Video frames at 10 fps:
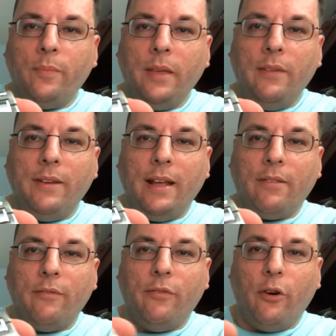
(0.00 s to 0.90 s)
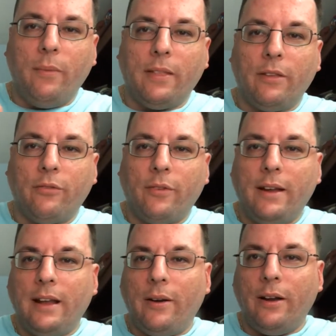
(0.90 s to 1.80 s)
even as I'm filming this right
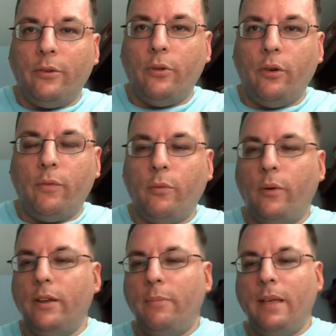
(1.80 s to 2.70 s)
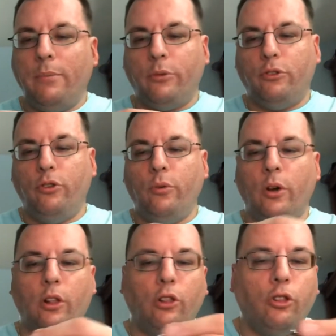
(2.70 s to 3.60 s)
now, I don't know if I'm going to be able to do
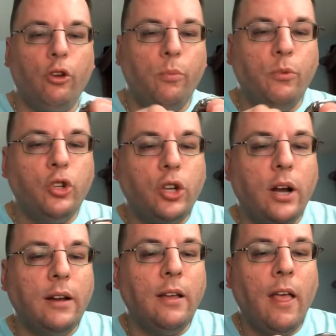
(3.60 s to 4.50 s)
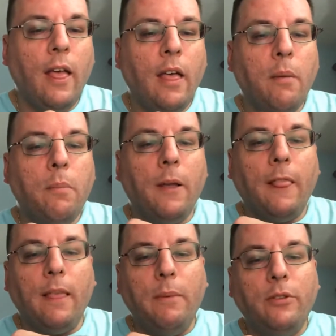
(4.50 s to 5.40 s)
a loom shot. But
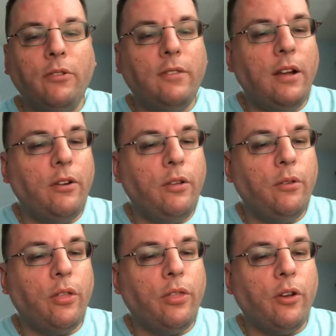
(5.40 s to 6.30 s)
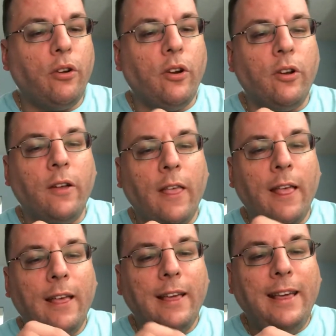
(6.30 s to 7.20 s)
let me just tell you that there are
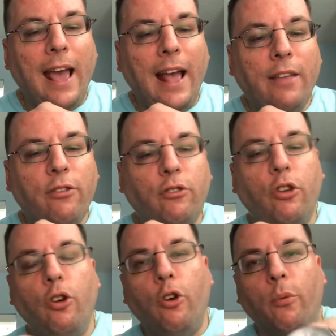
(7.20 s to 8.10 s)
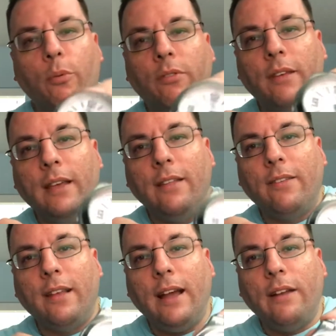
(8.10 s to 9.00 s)
gas tubes
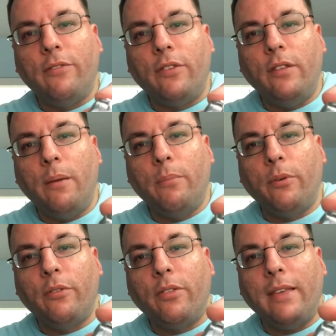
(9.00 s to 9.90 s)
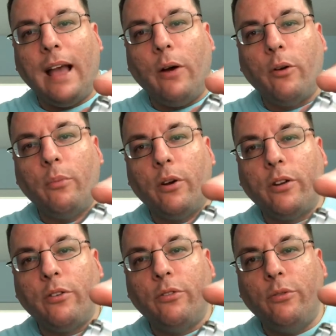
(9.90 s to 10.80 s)
inside of the numbers and the hour
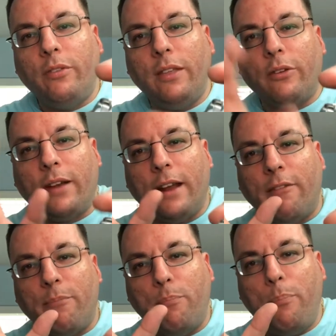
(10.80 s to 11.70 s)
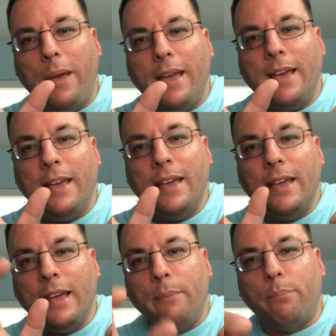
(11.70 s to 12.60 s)
markers. You see they're kind of big
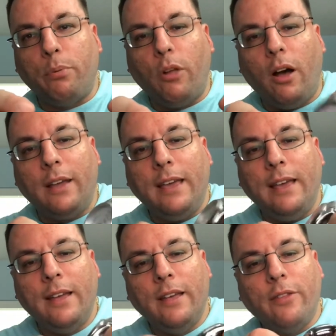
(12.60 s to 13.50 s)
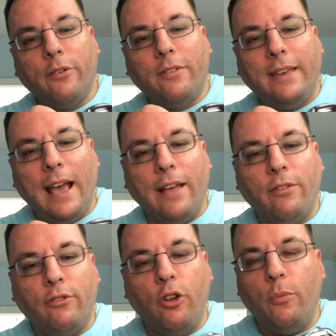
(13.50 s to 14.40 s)
and blocky. There's
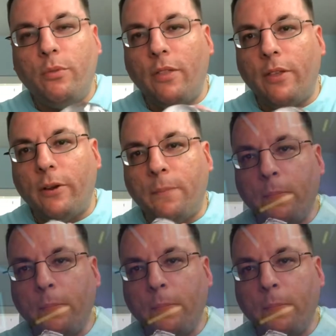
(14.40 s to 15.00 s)
gas tubes in there.